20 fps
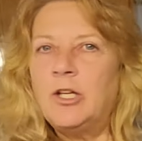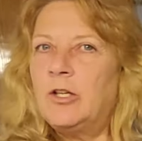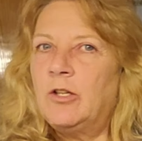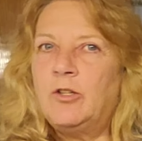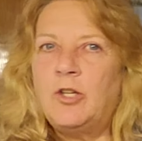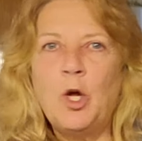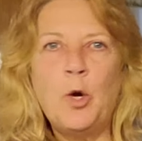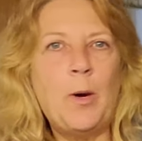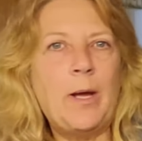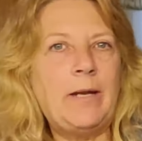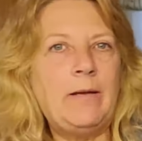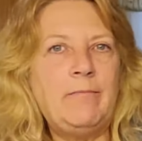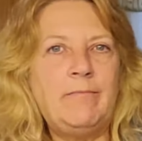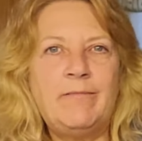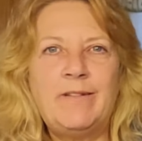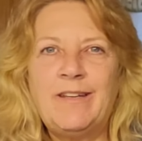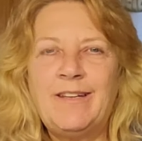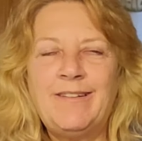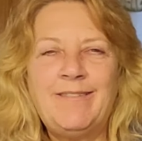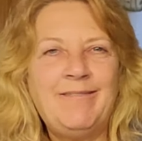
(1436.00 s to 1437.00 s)
Do it.
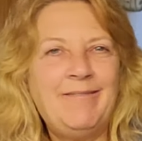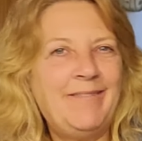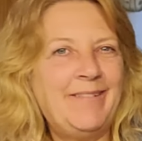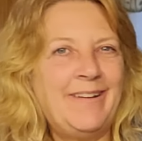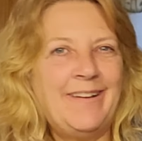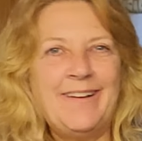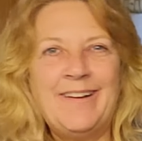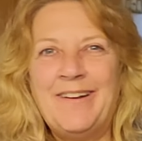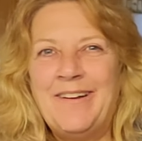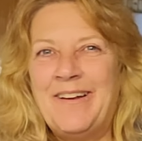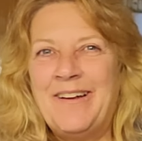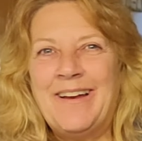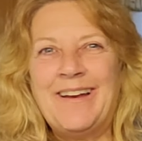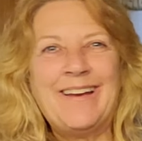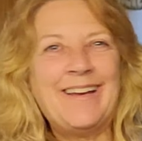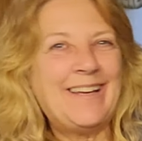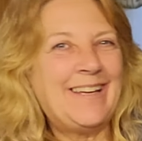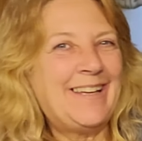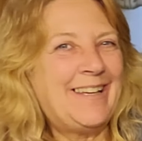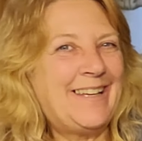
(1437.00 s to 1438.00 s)

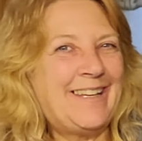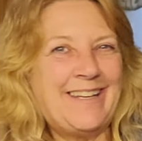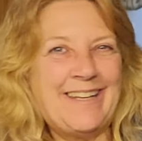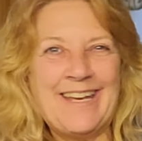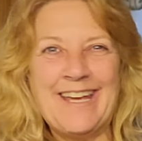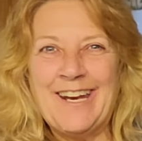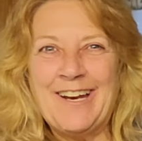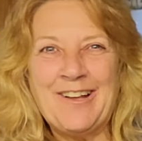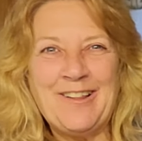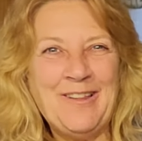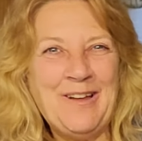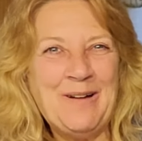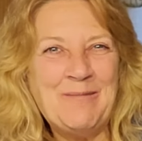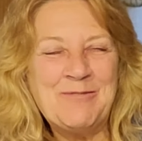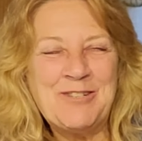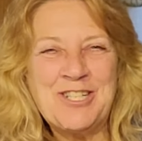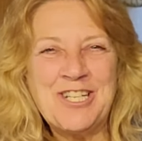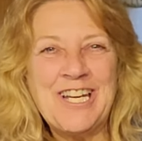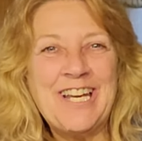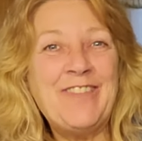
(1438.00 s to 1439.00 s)
Get a claw
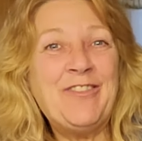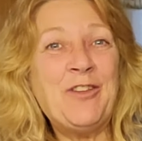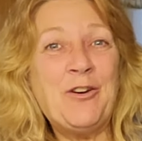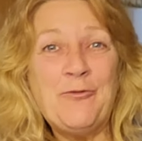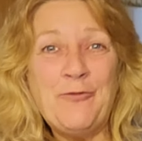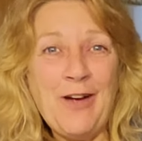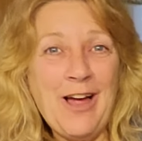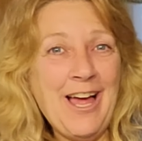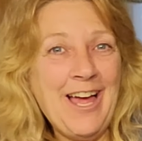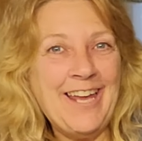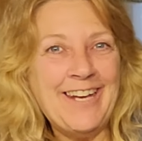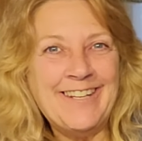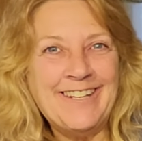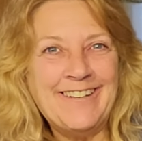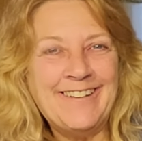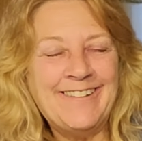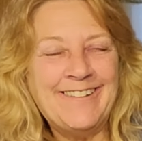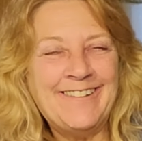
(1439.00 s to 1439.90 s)
machine. They're fun.